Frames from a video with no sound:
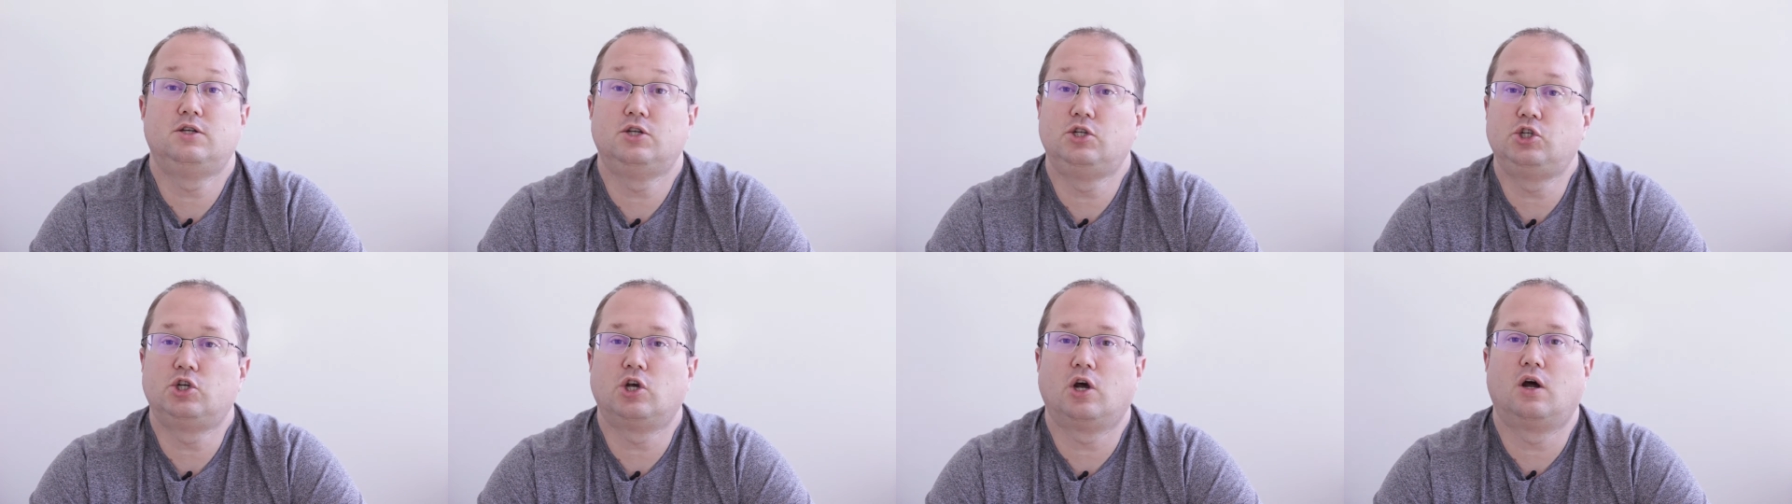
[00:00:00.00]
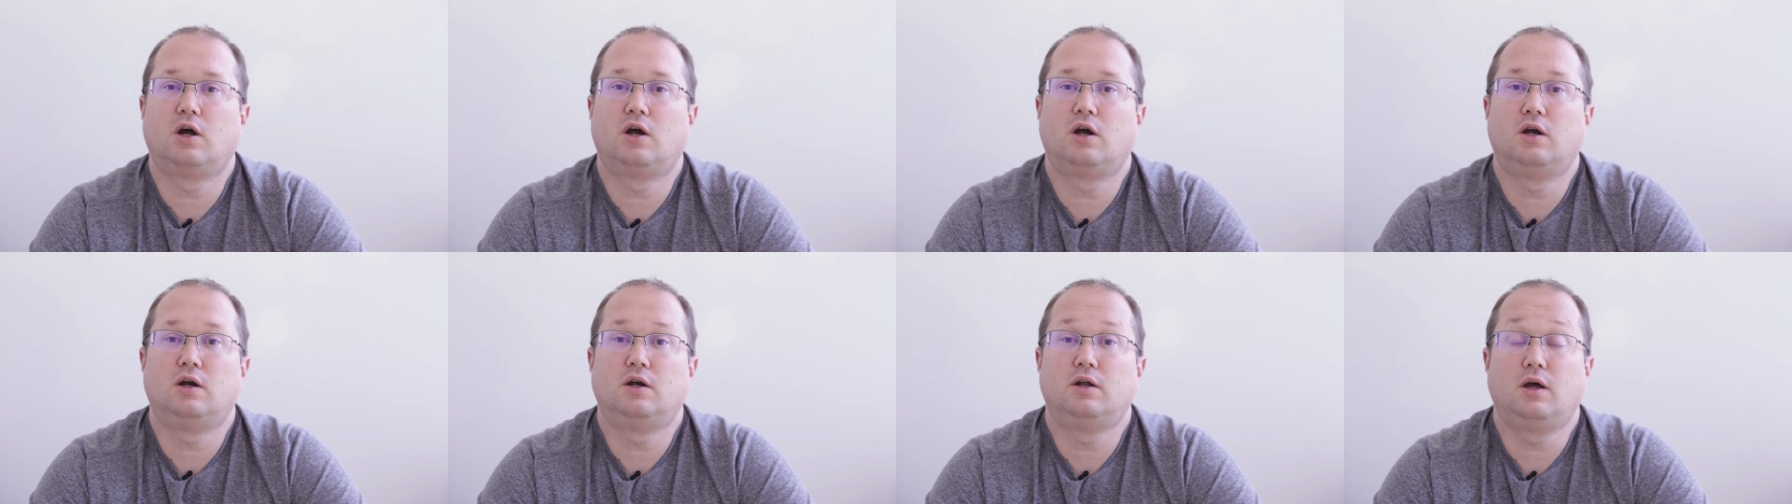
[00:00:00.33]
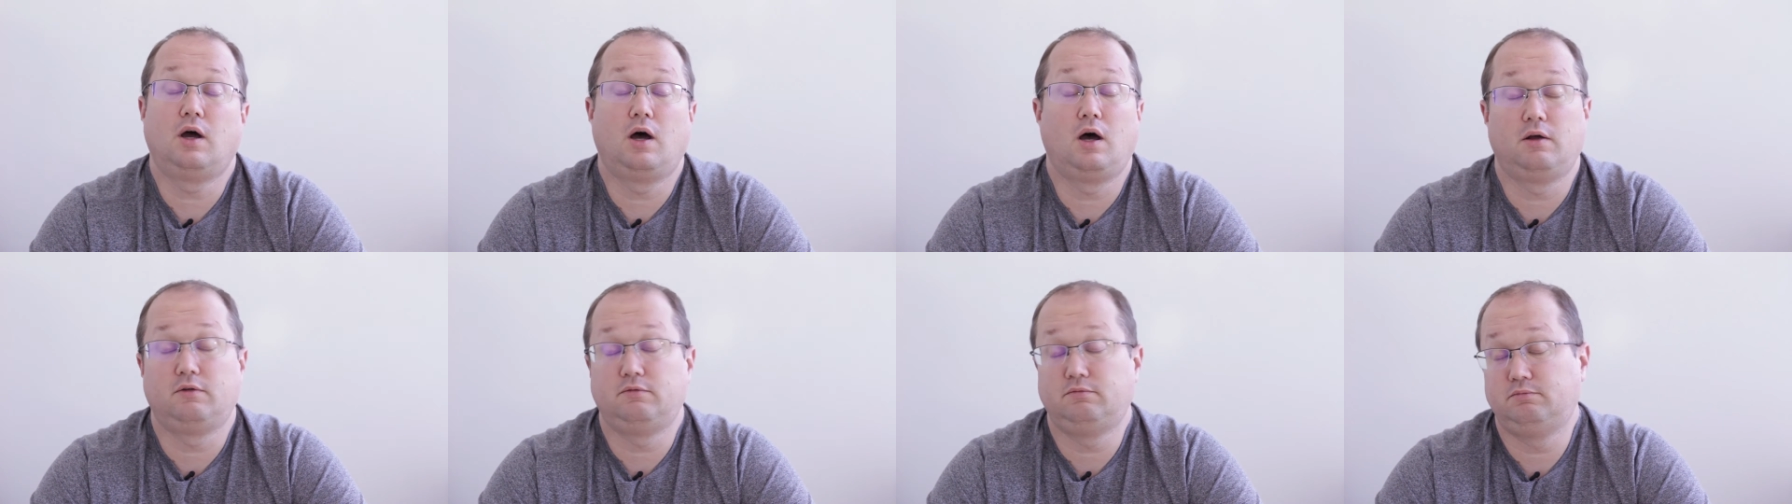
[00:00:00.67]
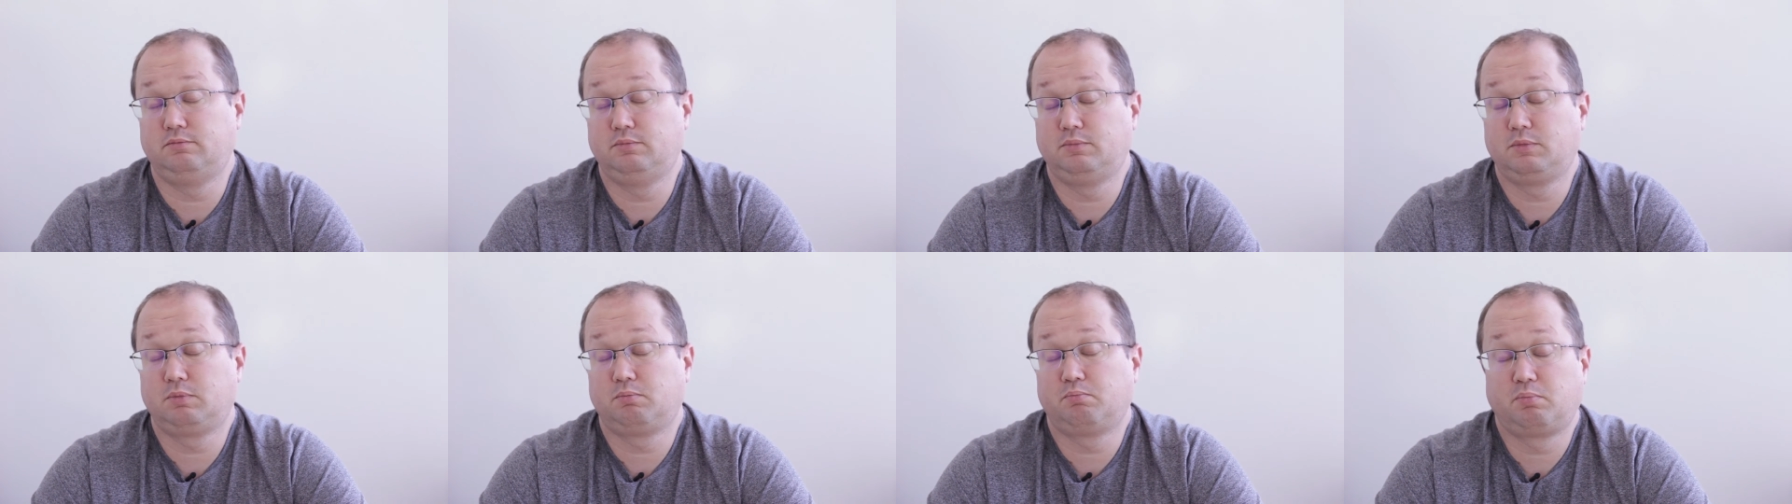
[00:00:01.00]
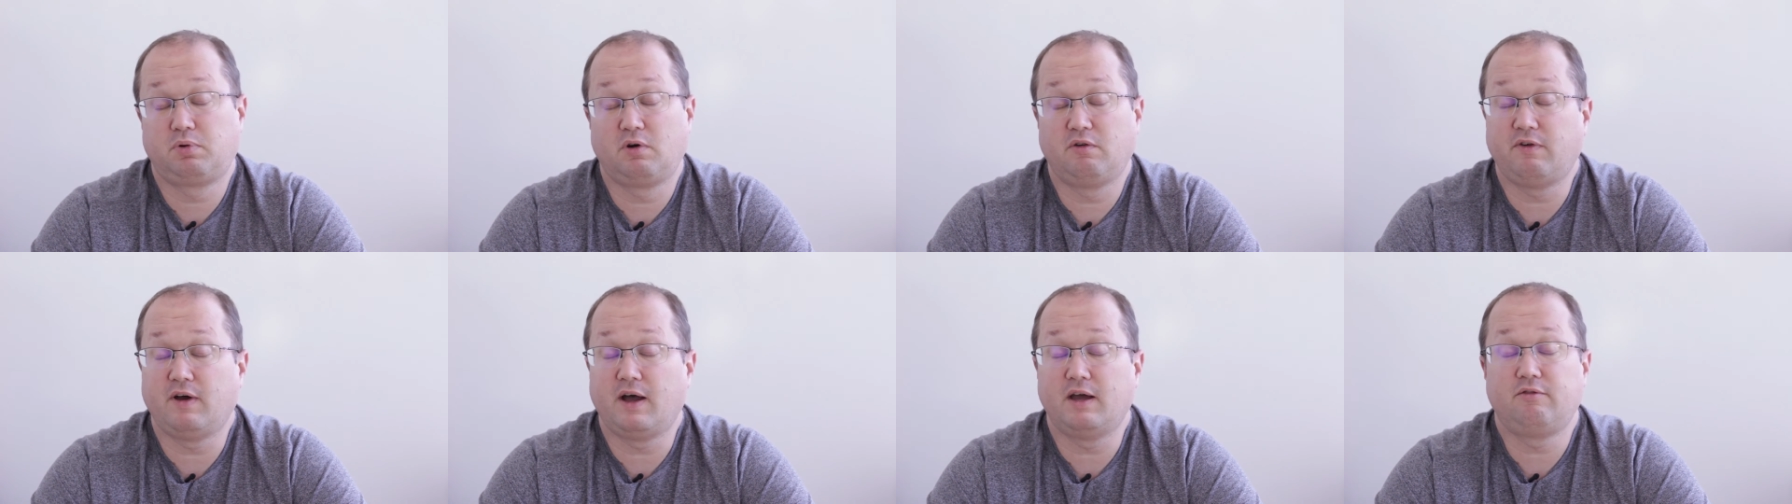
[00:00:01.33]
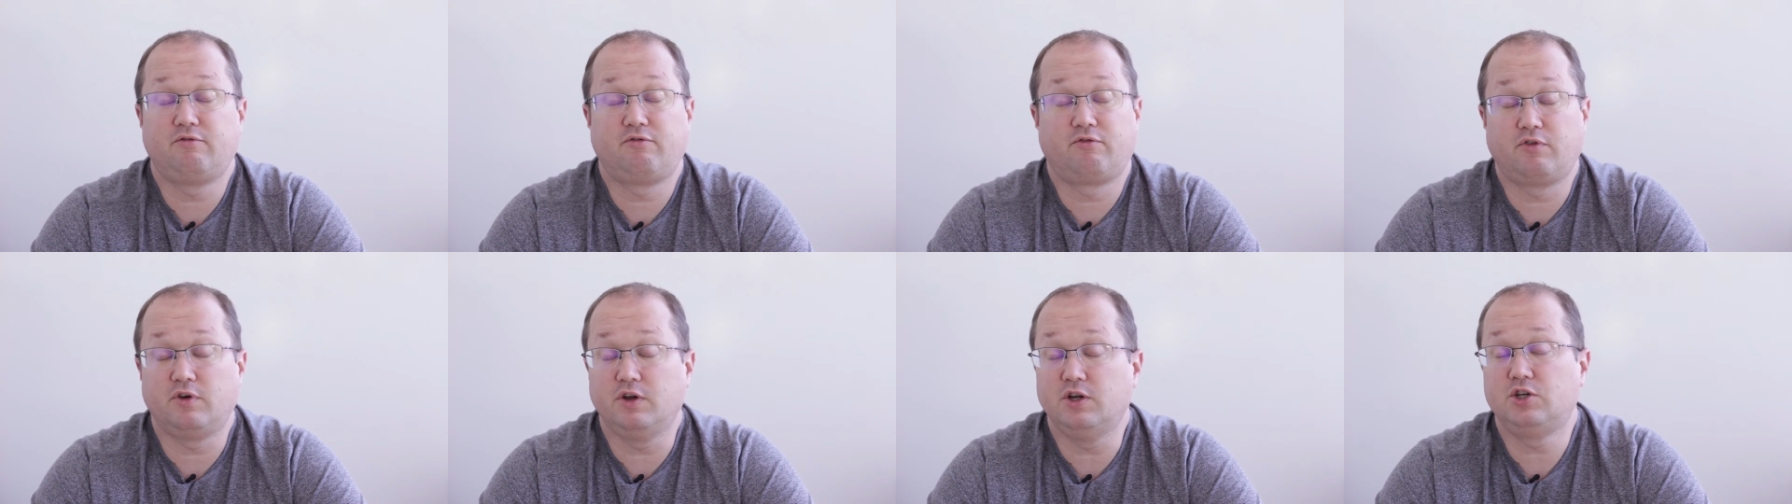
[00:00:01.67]
to
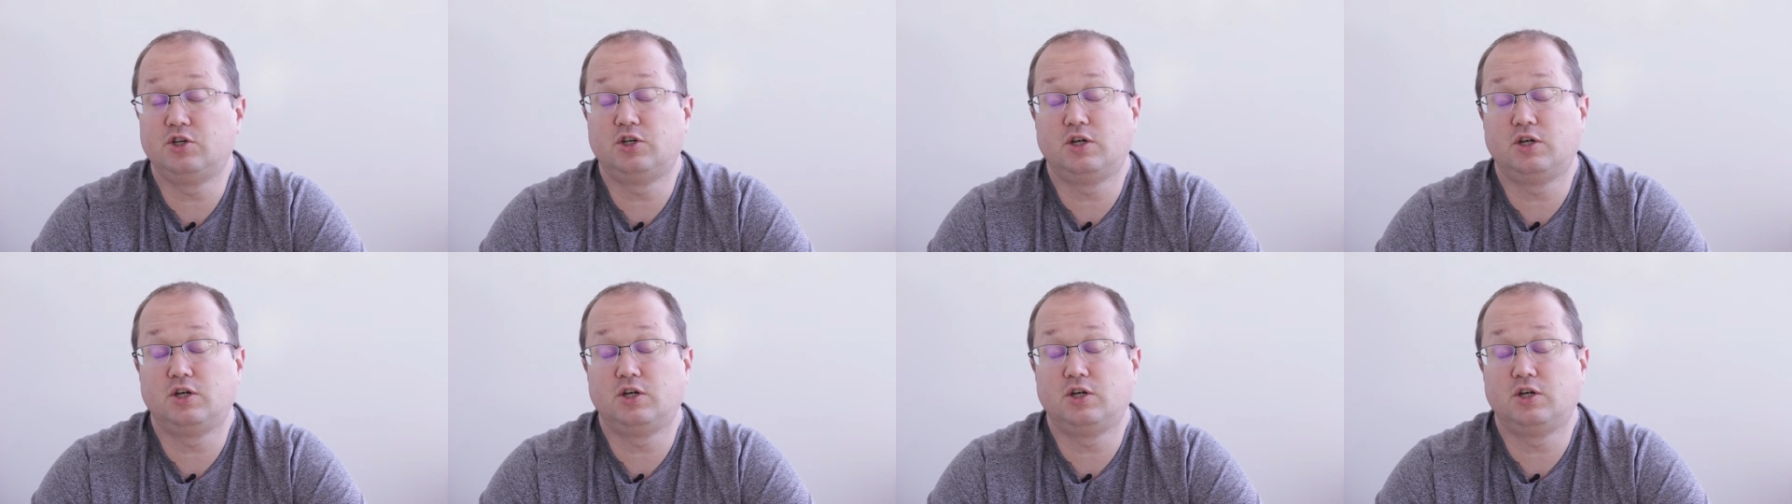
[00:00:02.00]
provide free